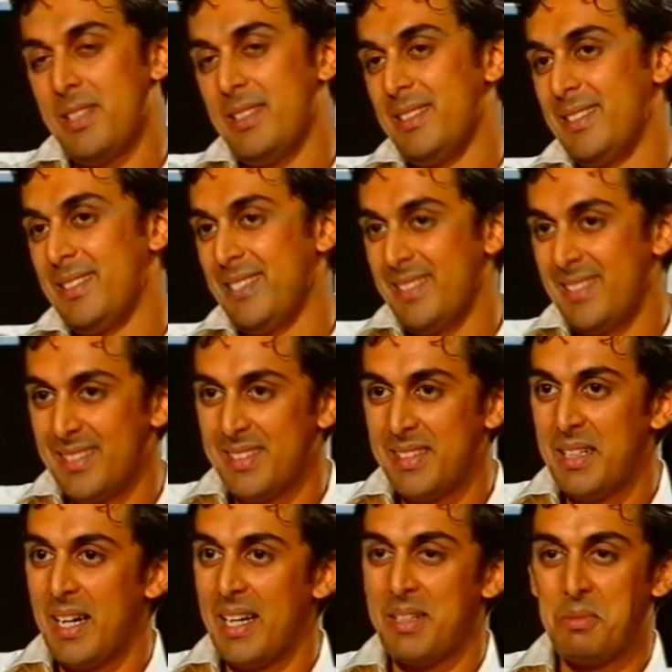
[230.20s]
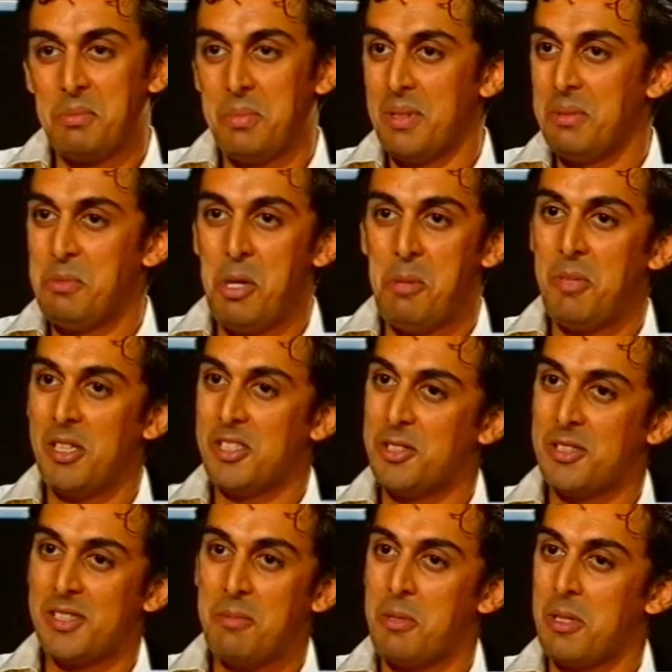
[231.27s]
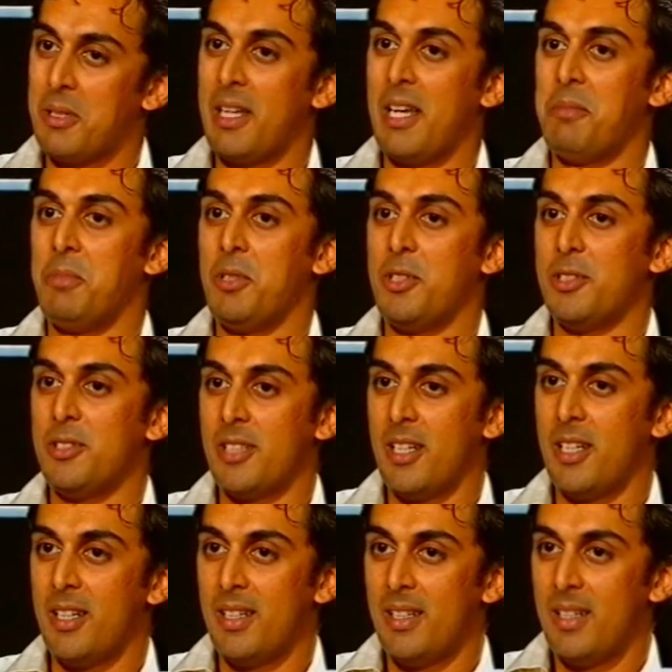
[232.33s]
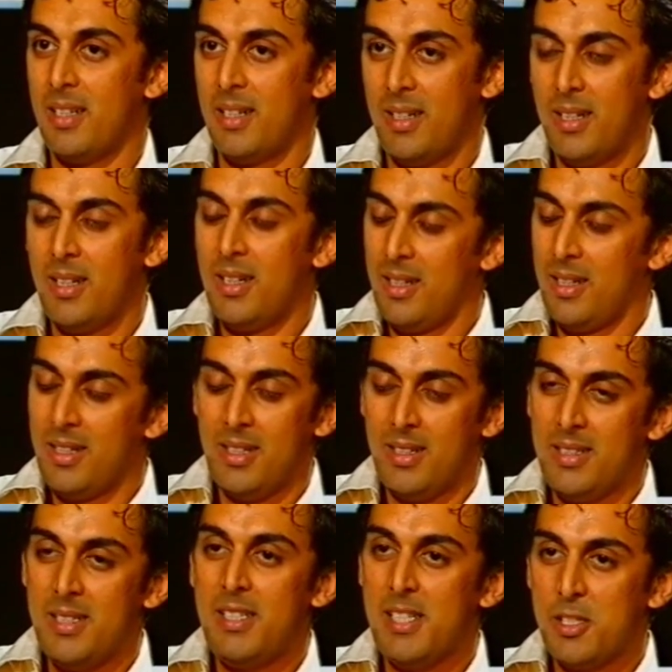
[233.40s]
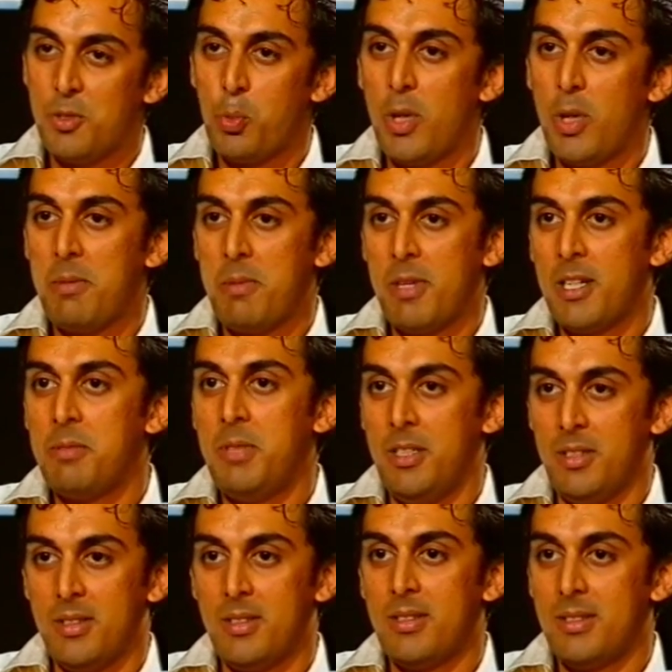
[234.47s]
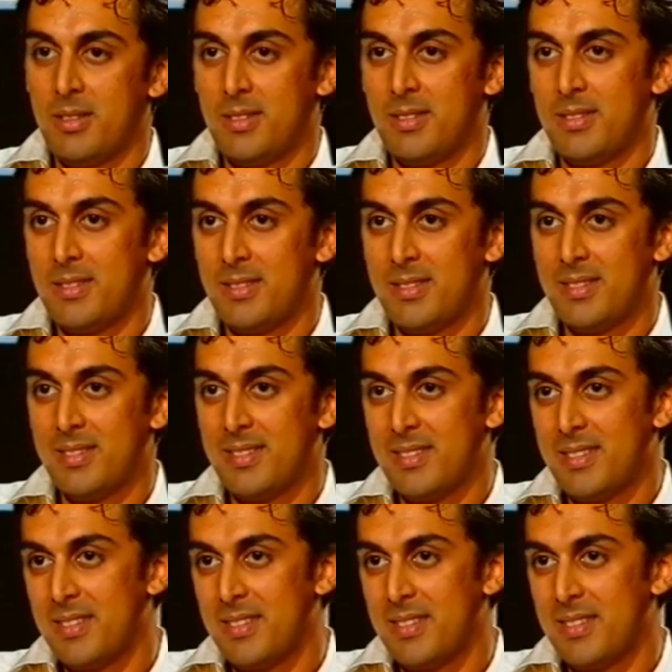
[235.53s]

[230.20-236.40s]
well, I not much to say about that because uh, he is way better than me. Not much